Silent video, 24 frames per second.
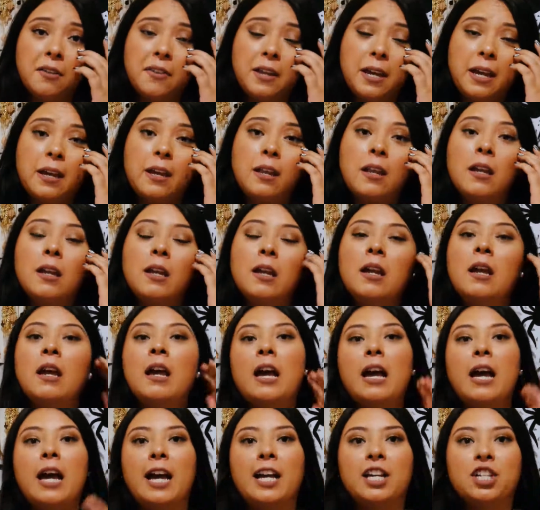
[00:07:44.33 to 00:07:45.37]
that
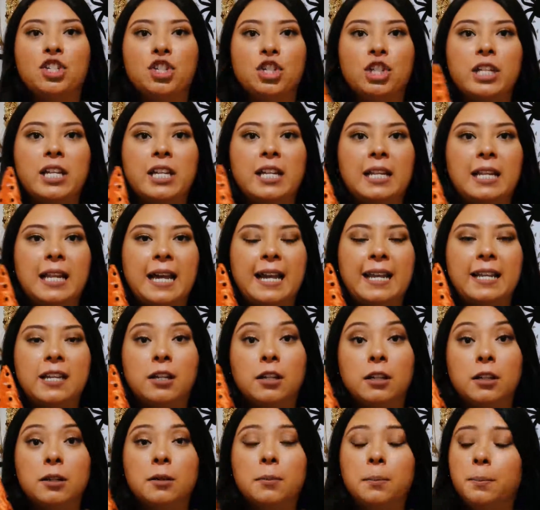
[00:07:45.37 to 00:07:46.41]
actually light
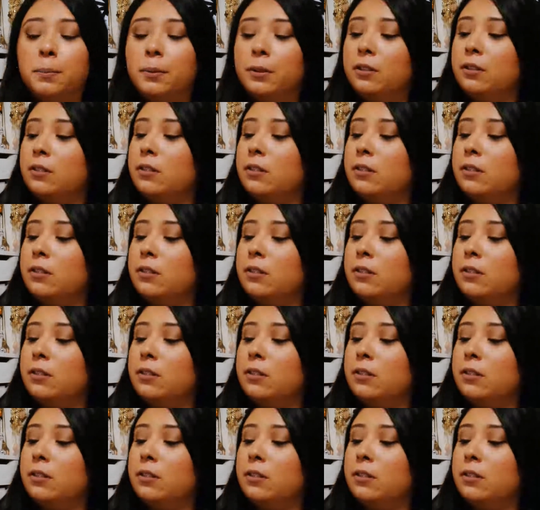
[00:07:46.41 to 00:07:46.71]
up